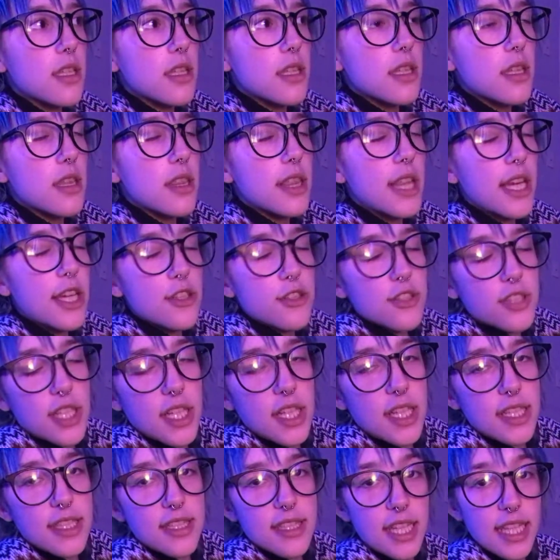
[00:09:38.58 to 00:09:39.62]
there
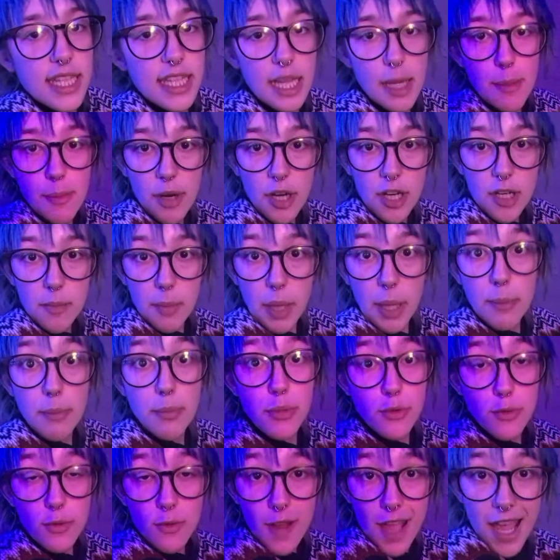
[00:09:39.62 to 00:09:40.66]
still is like that part of my
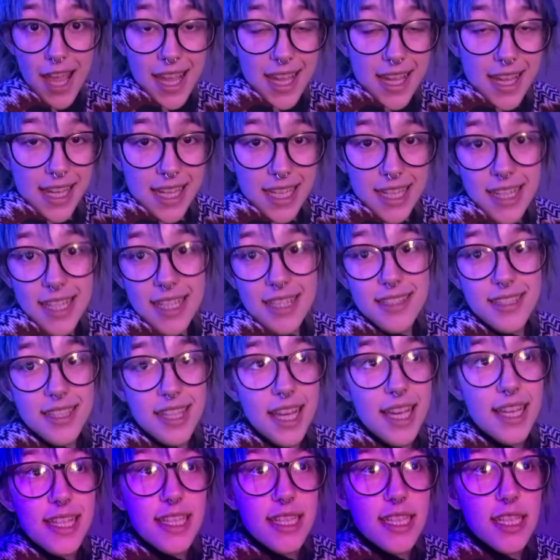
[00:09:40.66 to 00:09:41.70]
brain that's
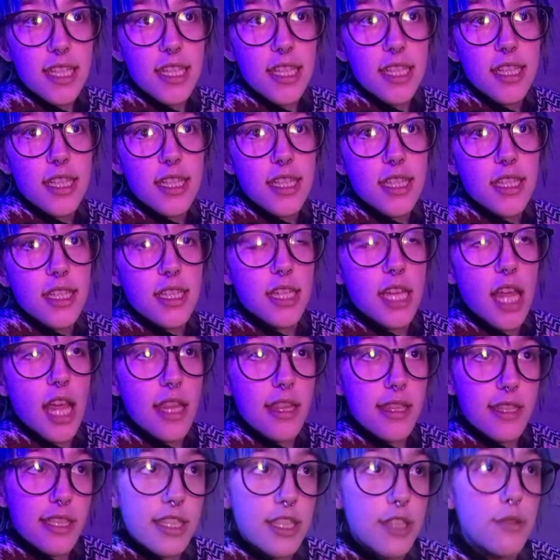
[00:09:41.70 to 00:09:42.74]
like
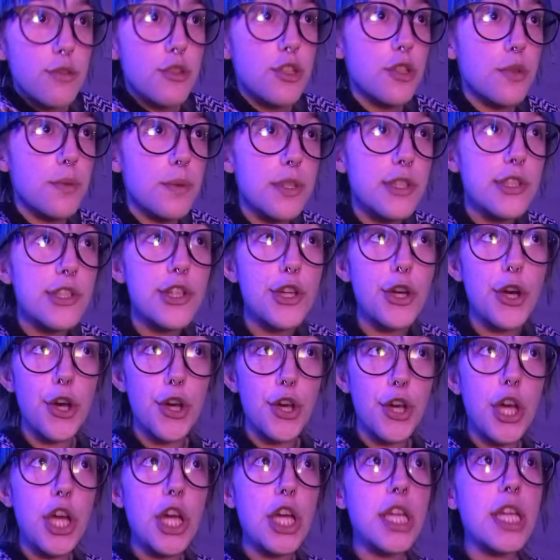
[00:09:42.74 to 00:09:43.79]
nothing you do is
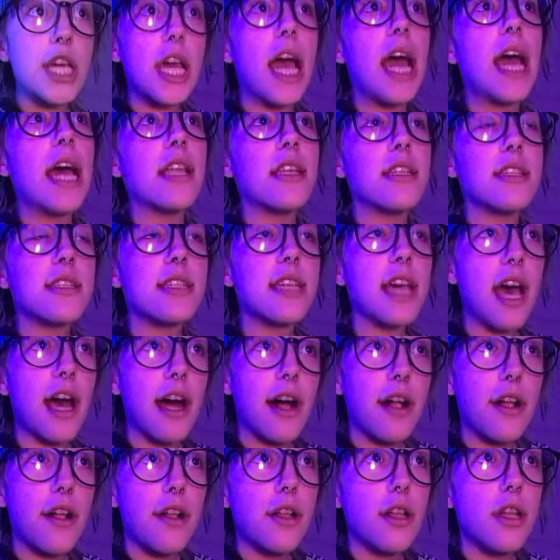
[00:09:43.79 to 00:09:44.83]
good
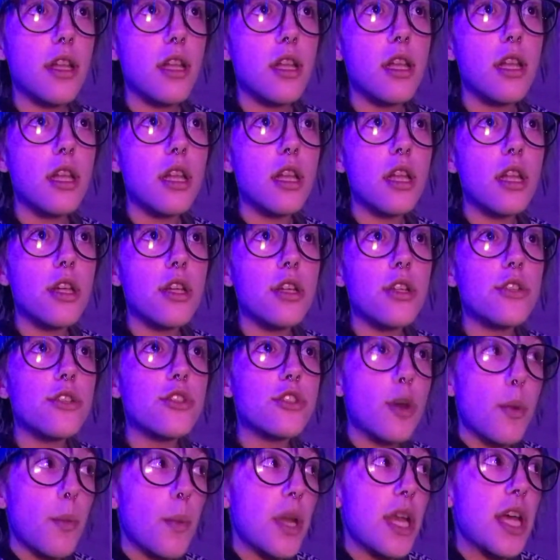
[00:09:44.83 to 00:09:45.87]
until
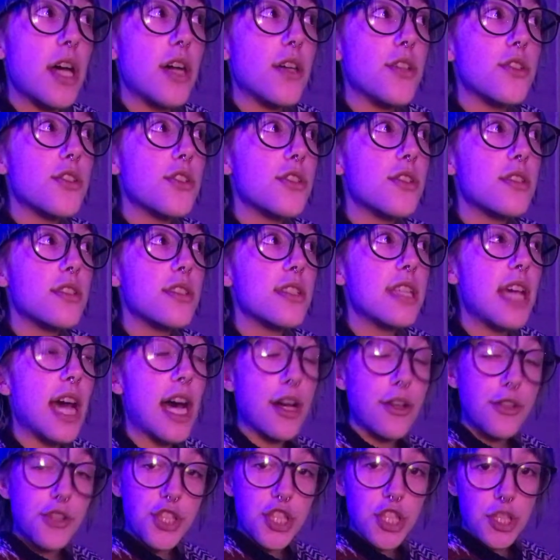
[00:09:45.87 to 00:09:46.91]
someone else
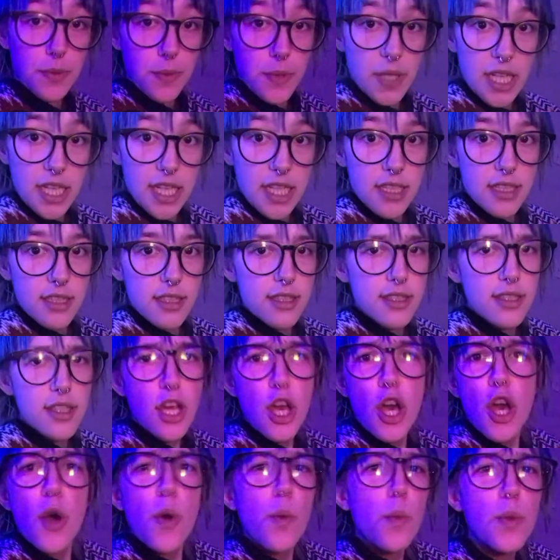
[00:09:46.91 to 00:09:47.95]
tells you it is,
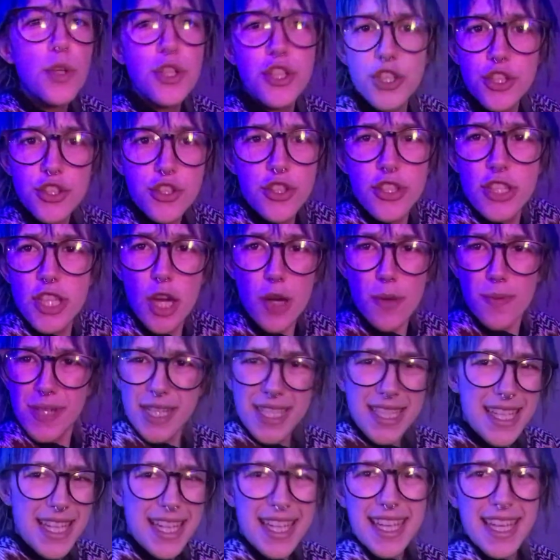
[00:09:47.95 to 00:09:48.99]
which is so
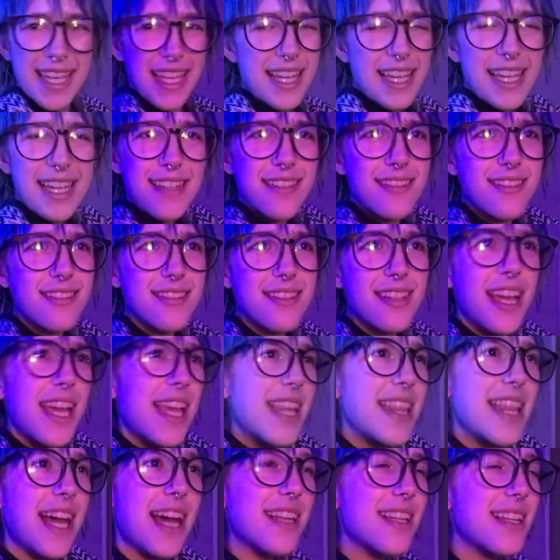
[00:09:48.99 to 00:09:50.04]
ridiculous.
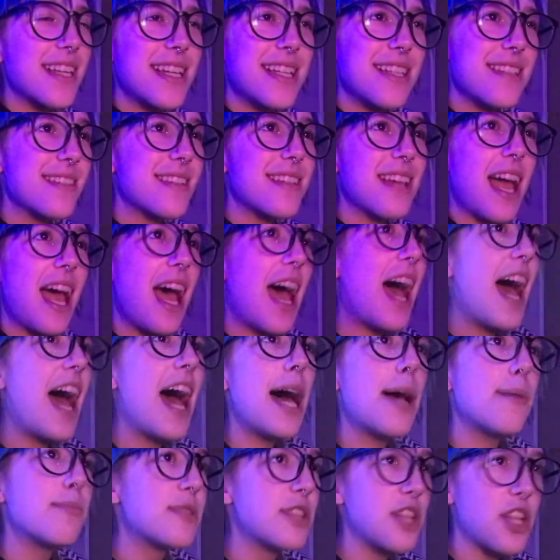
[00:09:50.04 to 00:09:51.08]
That is
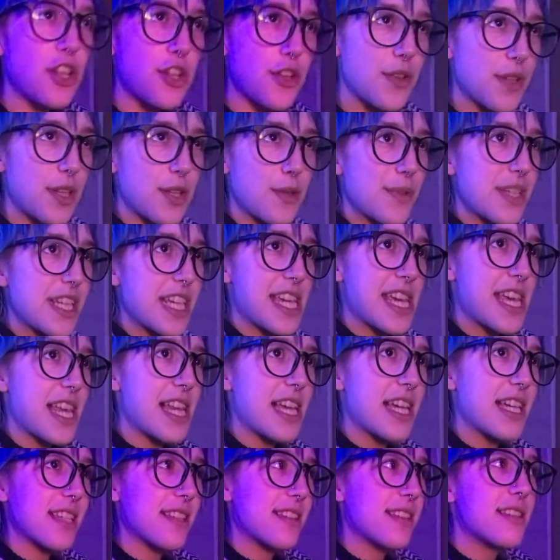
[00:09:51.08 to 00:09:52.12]
absolutely
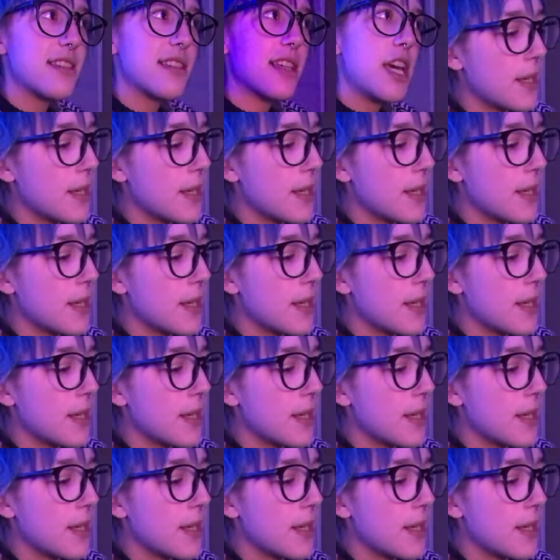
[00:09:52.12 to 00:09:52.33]
ridiculous.